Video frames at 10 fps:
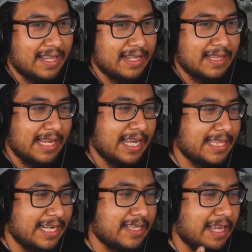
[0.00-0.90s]
like at
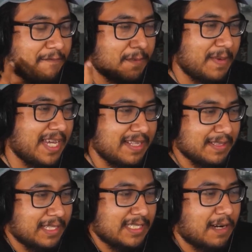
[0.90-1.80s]
the end of the day, for me,
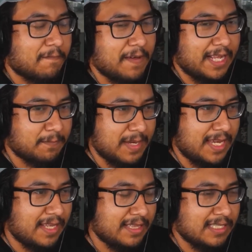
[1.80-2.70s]
doesn't affect
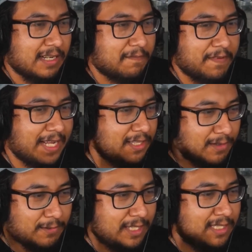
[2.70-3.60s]
me, doesn't affect
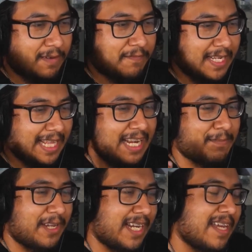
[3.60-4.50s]
you, doesn't affect
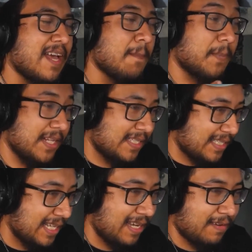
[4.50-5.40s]
anybody but
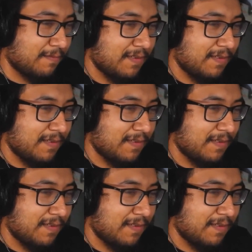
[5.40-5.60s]
Steve.